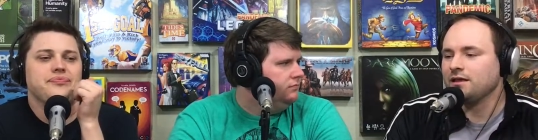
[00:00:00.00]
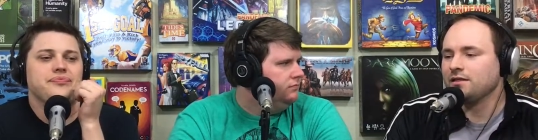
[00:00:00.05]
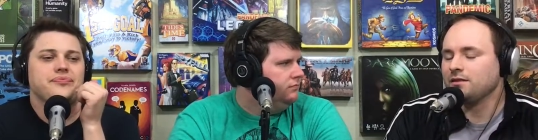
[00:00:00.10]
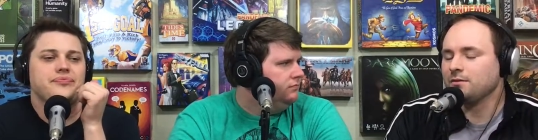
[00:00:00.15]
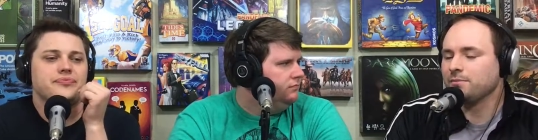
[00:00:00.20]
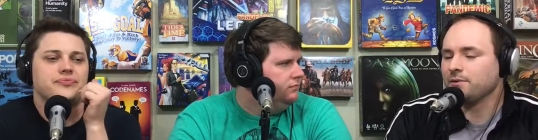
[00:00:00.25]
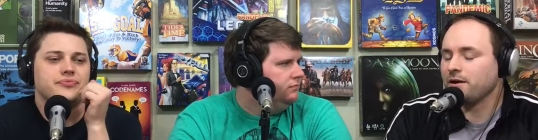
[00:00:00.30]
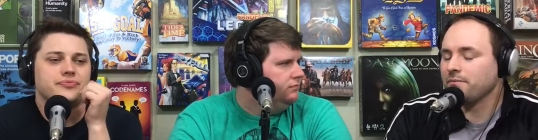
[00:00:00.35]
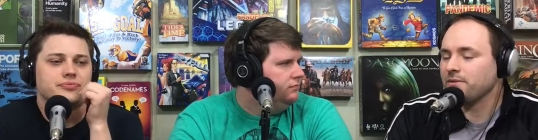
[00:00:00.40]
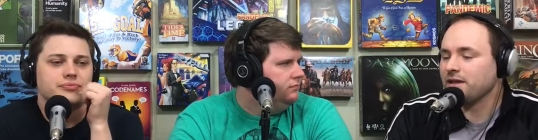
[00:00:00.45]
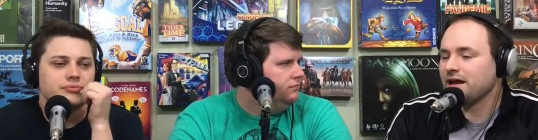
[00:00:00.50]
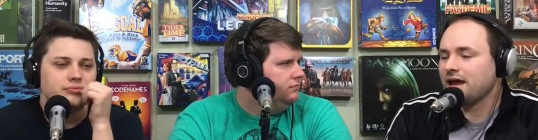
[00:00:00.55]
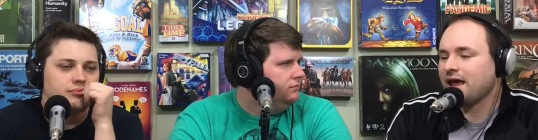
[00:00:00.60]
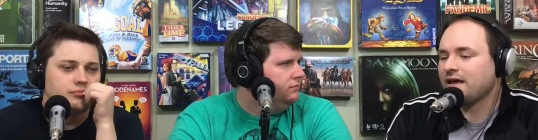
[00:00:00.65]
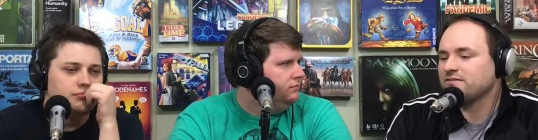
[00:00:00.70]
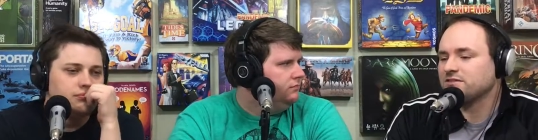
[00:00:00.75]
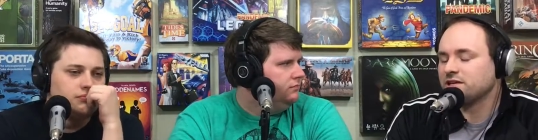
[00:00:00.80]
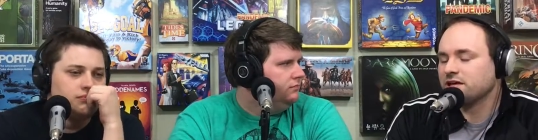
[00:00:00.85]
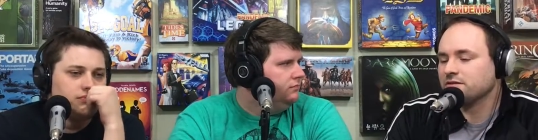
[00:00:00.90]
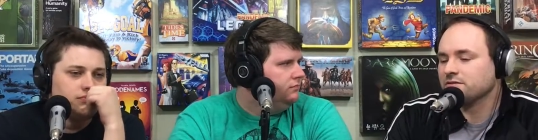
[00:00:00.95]
Speaker 1: the problem that I had
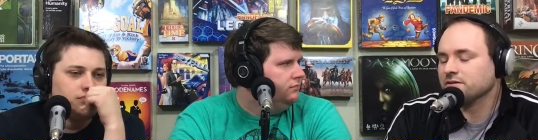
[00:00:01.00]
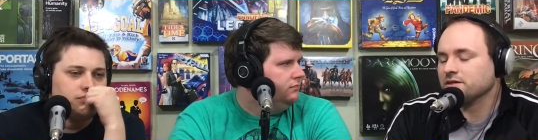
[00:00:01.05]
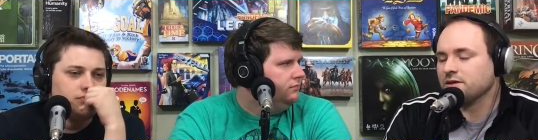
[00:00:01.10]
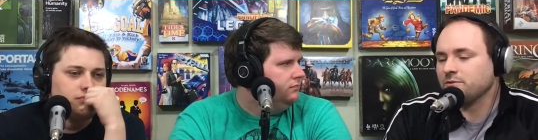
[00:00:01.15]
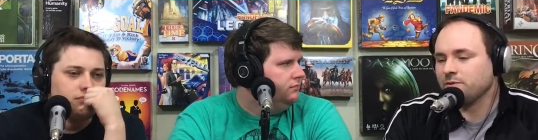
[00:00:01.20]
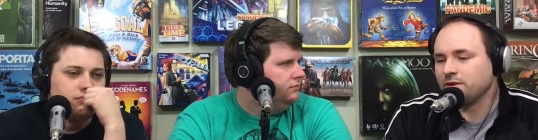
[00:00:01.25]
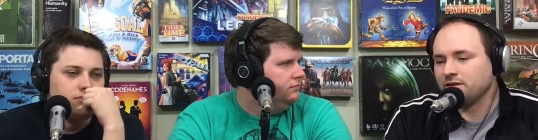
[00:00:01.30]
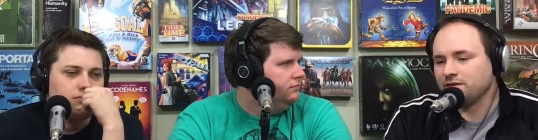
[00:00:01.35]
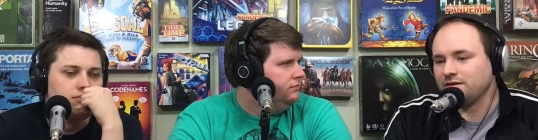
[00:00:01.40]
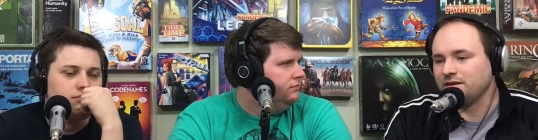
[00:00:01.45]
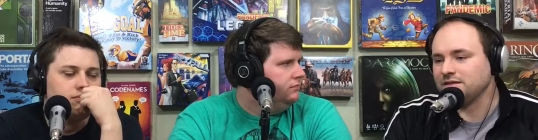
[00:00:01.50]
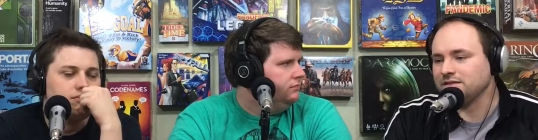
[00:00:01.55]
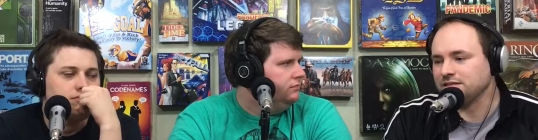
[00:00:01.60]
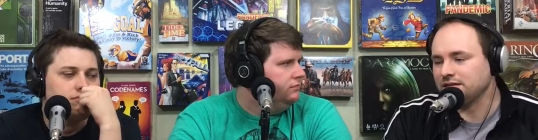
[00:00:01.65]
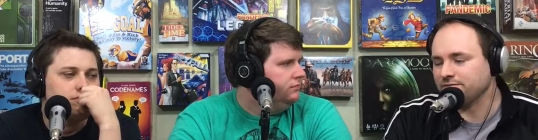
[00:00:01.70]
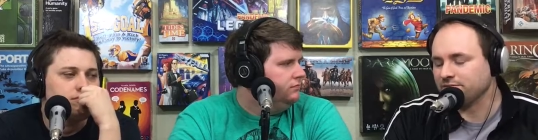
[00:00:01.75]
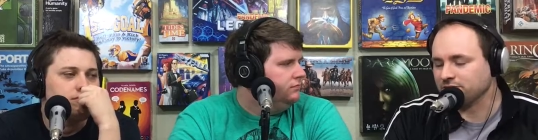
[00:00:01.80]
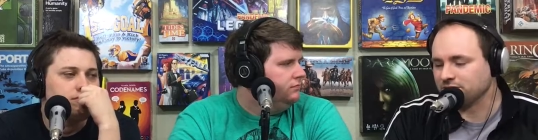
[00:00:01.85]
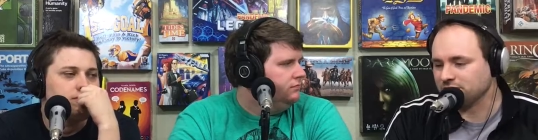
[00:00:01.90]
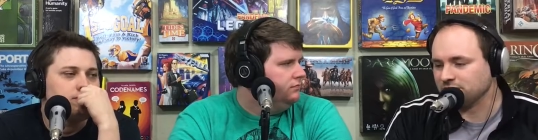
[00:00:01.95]
generally with DC
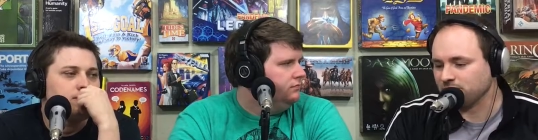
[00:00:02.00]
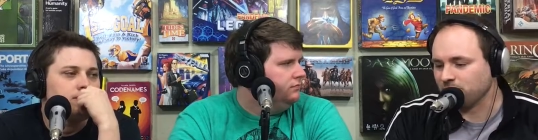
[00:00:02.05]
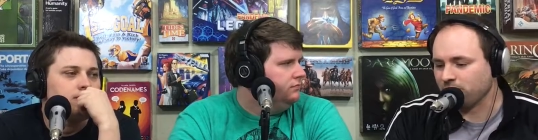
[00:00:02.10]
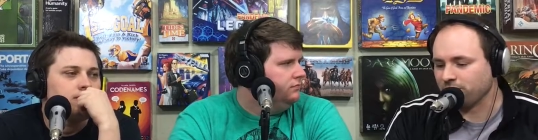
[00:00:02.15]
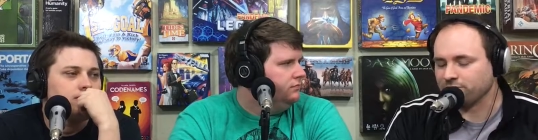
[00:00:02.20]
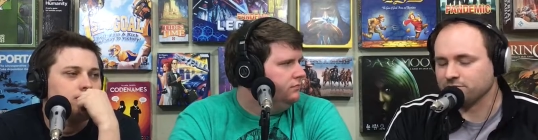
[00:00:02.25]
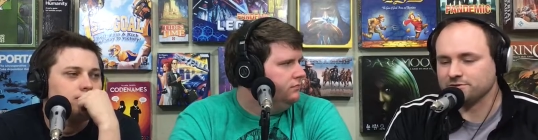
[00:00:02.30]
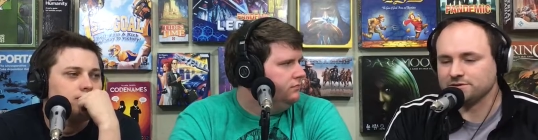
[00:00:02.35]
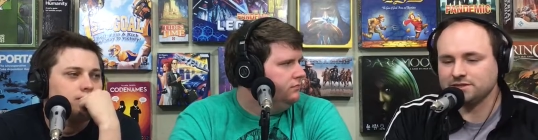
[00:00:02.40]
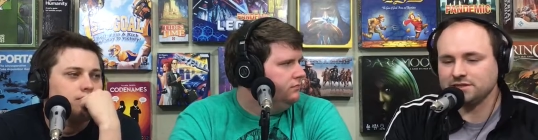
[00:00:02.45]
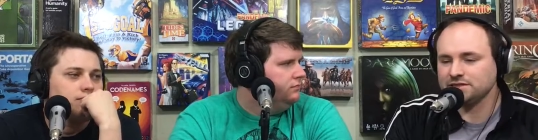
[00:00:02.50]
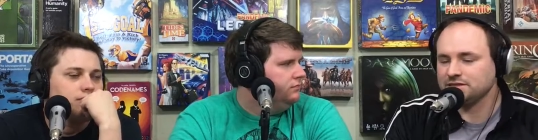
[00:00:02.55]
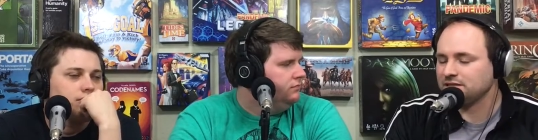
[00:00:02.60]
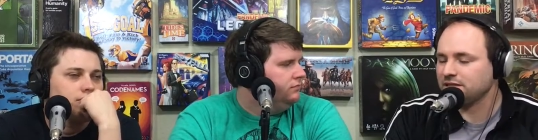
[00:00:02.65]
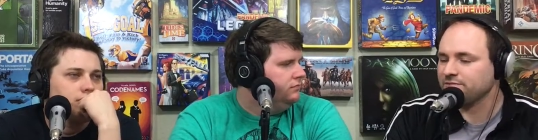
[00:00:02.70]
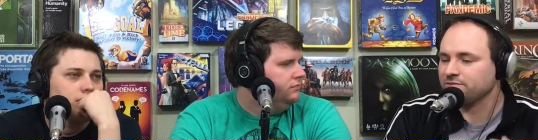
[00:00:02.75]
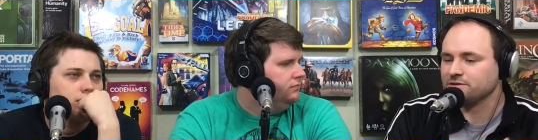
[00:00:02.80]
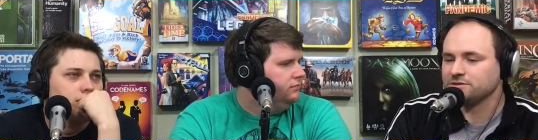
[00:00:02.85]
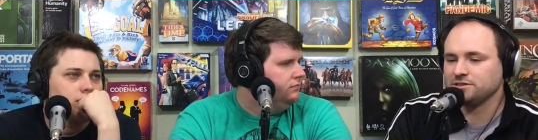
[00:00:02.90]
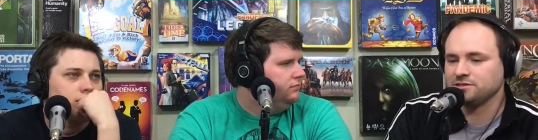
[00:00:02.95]
versus Marvel, DC
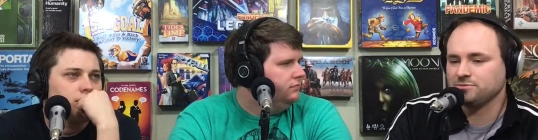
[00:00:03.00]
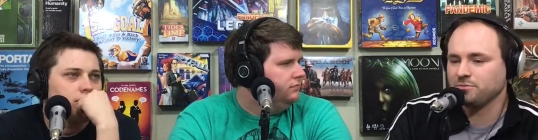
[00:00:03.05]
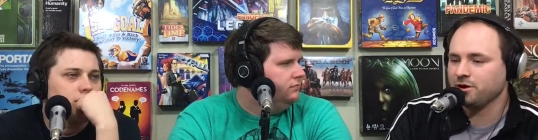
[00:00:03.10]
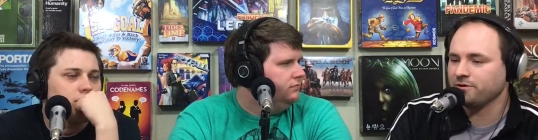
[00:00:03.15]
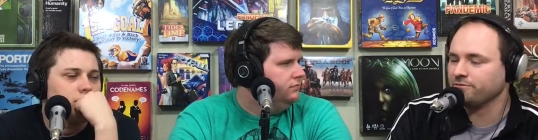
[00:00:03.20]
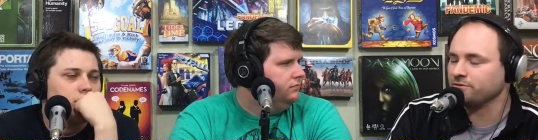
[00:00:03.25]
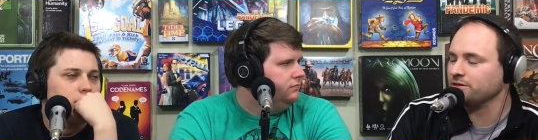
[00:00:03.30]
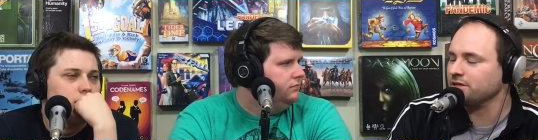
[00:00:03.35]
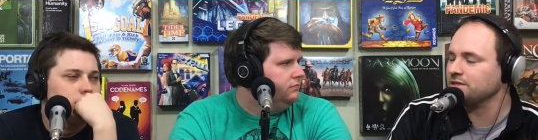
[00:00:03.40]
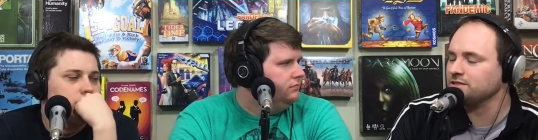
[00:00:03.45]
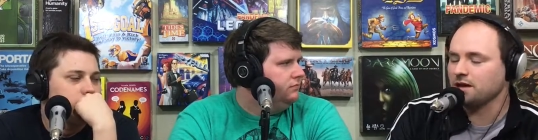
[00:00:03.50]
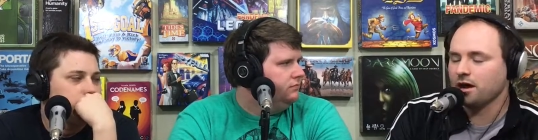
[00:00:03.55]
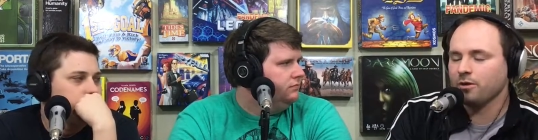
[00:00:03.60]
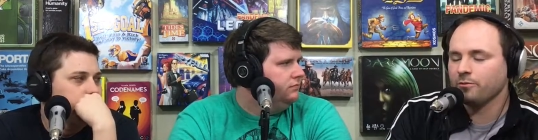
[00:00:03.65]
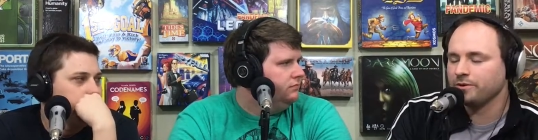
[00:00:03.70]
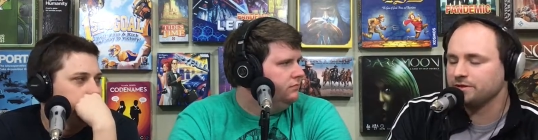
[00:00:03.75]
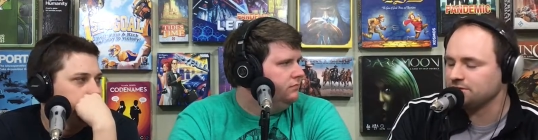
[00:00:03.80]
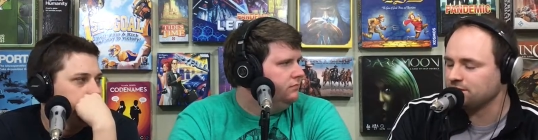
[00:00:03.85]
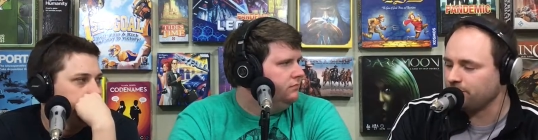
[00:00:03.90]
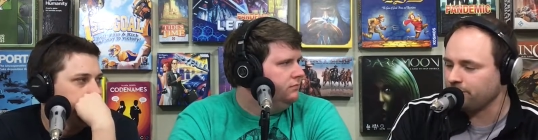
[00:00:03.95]
versus Marvel is
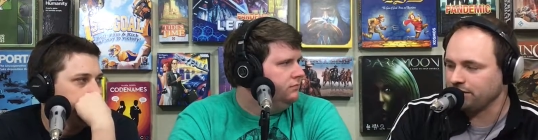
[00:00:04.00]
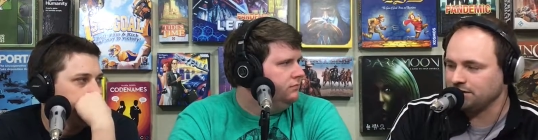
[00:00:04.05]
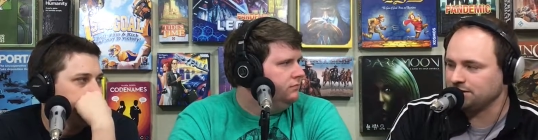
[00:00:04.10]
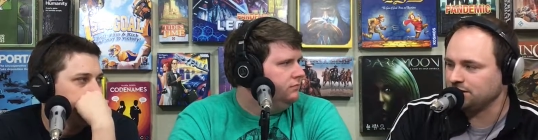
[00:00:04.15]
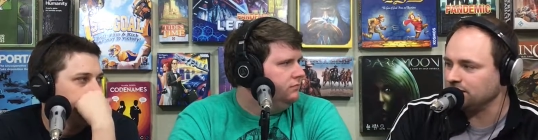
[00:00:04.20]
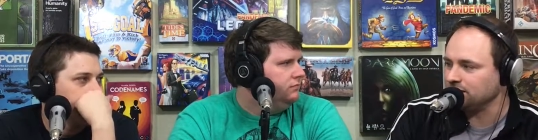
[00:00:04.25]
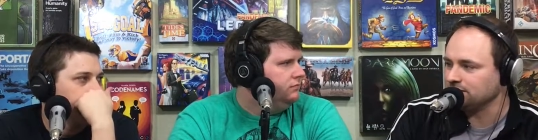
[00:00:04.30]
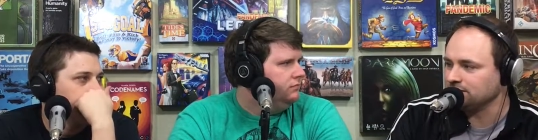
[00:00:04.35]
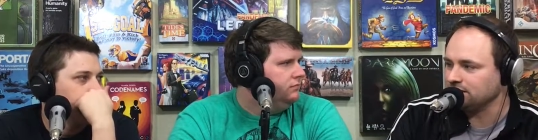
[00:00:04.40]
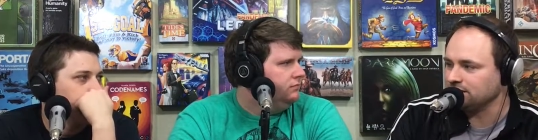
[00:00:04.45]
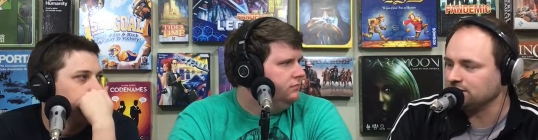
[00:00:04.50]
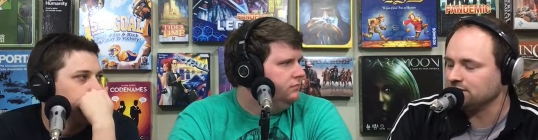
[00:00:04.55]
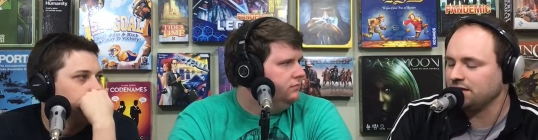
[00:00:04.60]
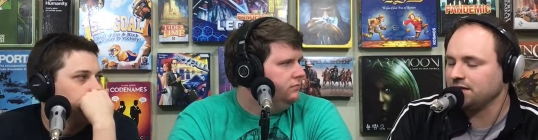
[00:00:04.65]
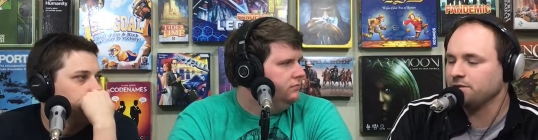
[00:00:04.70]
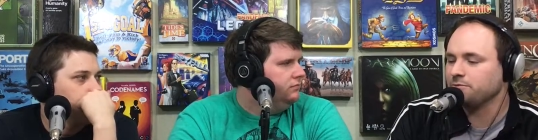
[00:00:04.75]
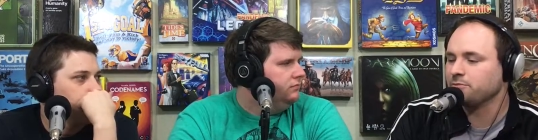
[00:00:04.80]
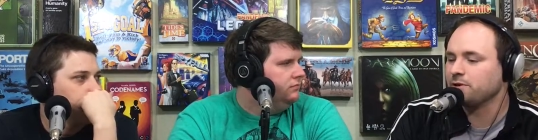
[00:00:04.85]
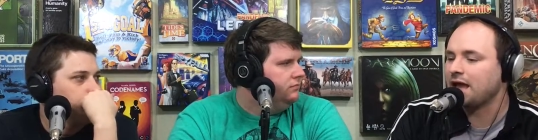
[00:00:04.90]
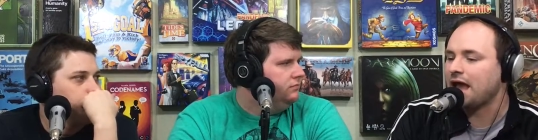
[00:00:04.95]
always going to exist. And
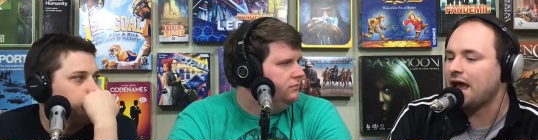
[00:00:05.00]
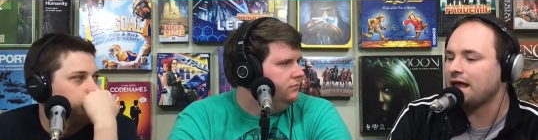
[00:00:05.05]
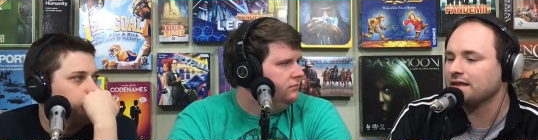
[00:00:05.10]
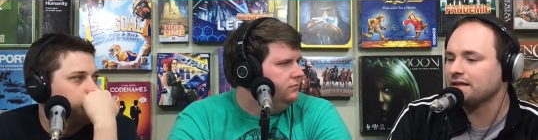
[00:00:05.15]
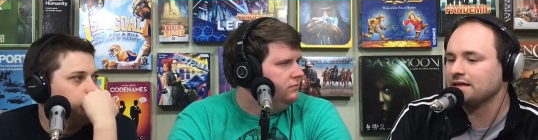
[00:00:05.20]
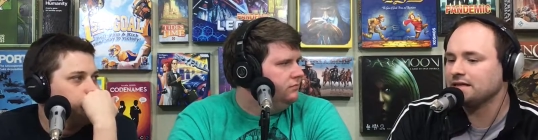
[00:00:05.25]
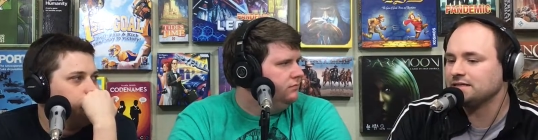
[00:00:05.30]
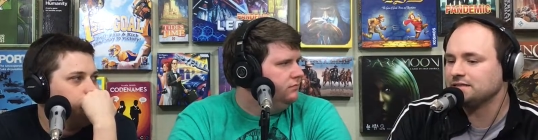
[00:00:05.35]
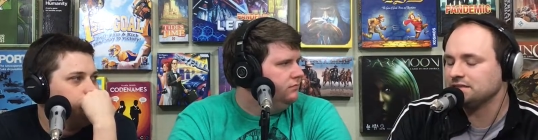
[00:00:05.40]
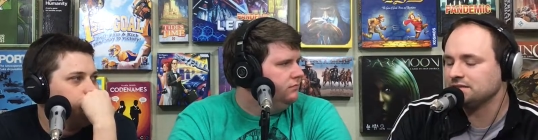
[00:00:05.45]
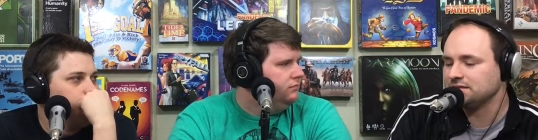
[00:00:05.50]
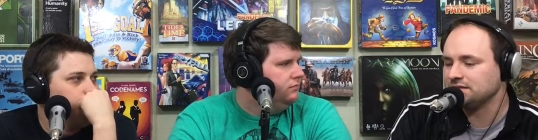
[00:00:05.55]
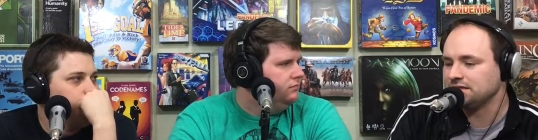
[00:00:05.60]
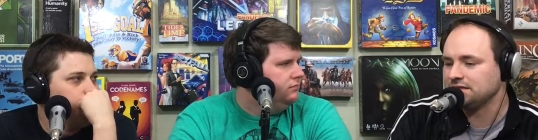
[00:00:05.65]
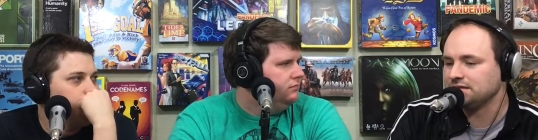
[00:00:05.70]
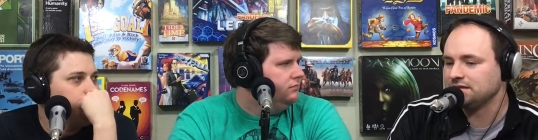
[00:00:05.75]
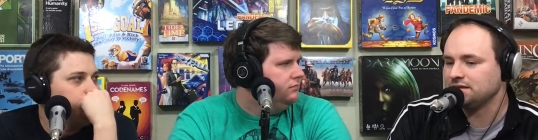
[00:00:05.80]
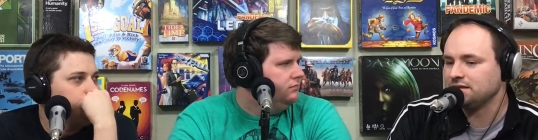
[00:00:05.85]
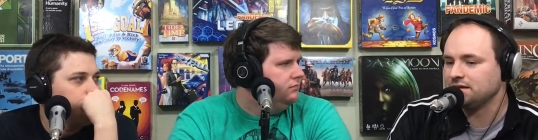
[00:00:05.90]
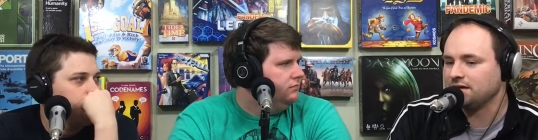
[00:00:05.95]
in reality,
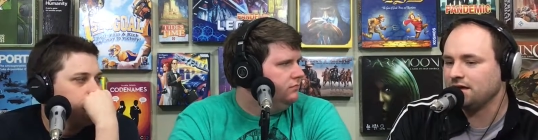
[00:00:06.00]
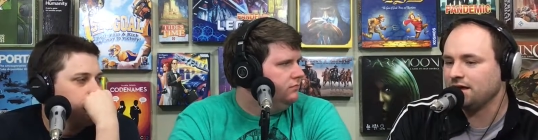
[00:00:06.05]
DC